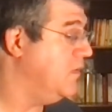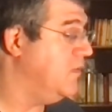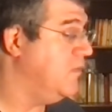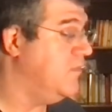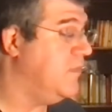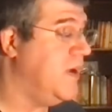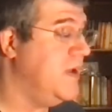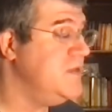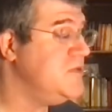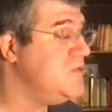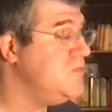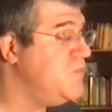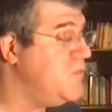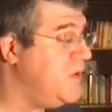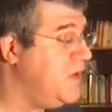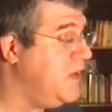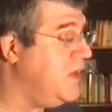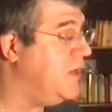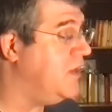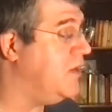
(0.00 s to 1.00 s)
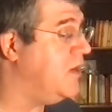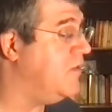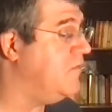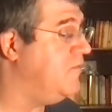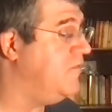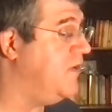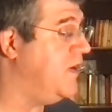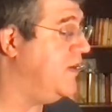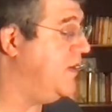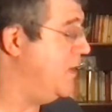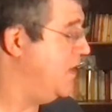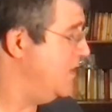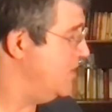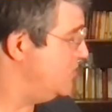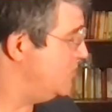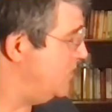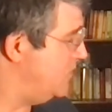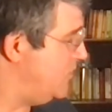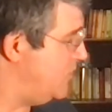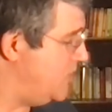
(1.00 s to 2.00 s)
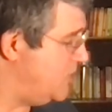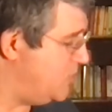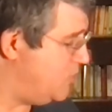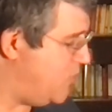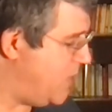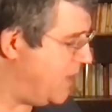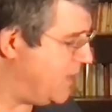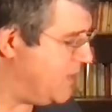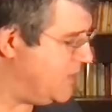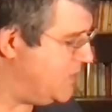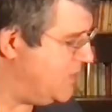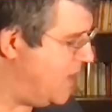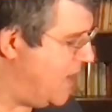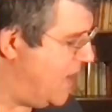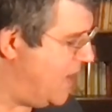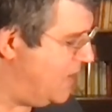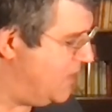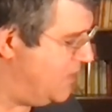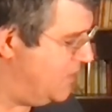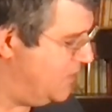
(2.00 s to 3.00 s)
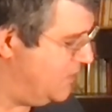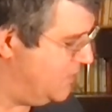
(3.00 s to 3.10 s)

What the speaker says: Right, it's really a lot of fun. So if you just practice that,